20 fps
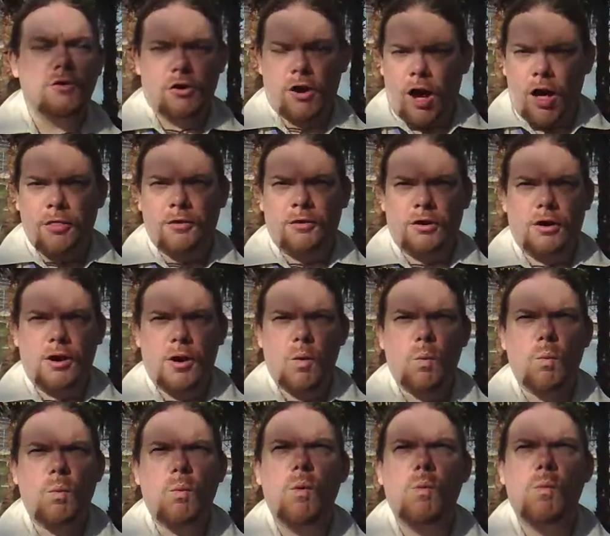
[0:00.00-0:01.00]
There are other
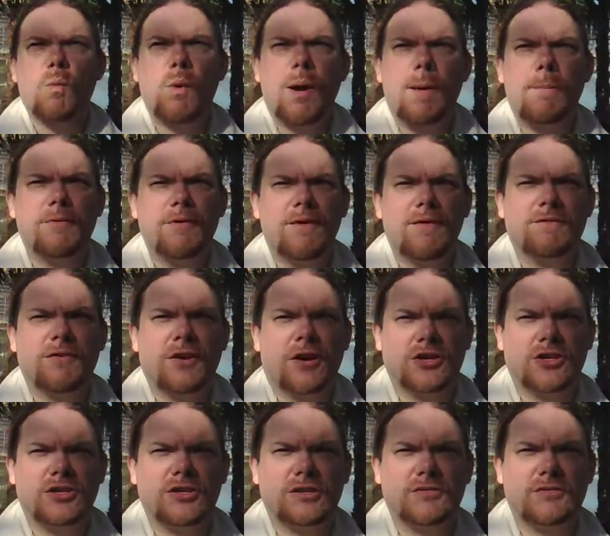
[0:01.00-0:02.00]
web
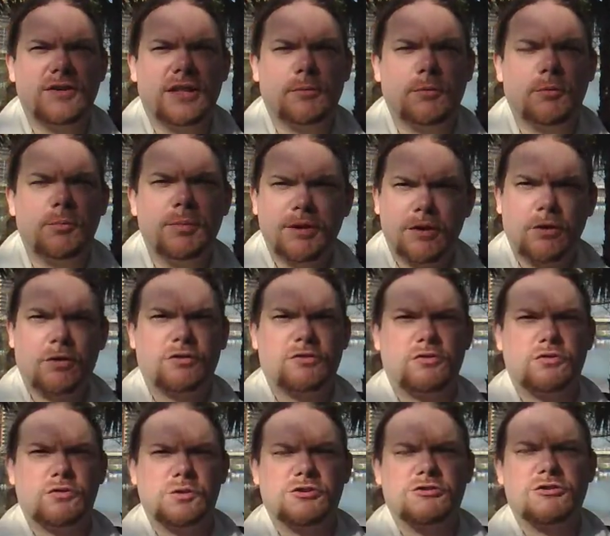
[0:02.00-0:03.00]
versions available
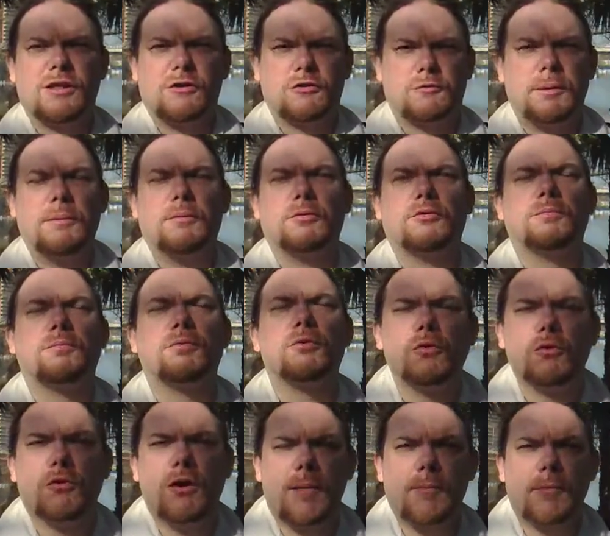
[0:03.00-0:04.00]
because Twitter allows people to
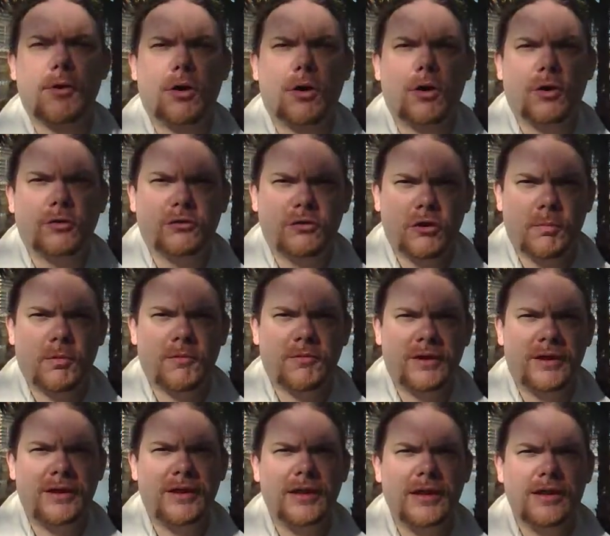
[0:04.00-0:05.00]
program on
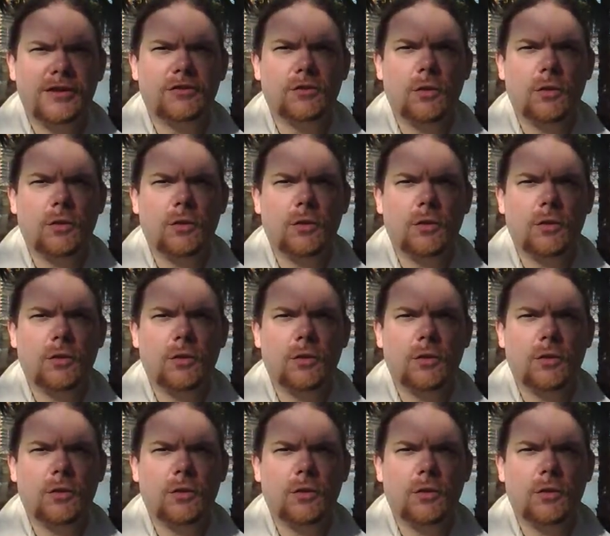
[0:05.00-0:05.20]
top of it.